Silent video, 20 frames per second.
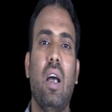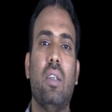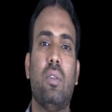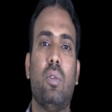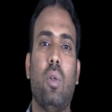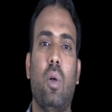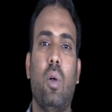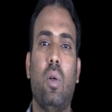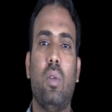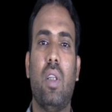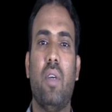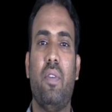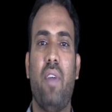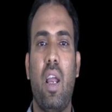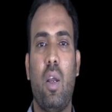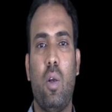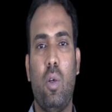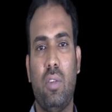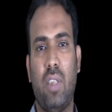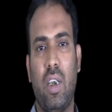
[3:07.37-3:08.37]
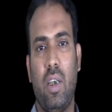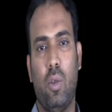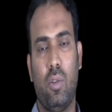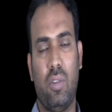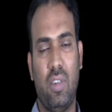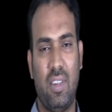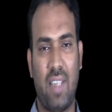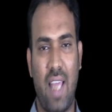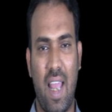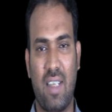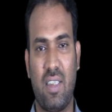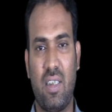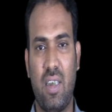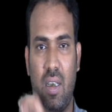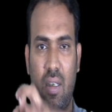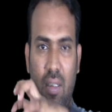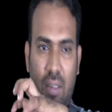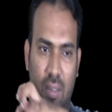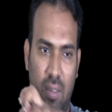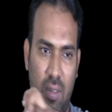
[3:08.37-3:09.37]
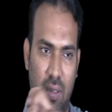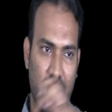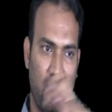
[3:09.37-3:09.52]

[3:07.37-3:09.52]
So the phagocytosis action,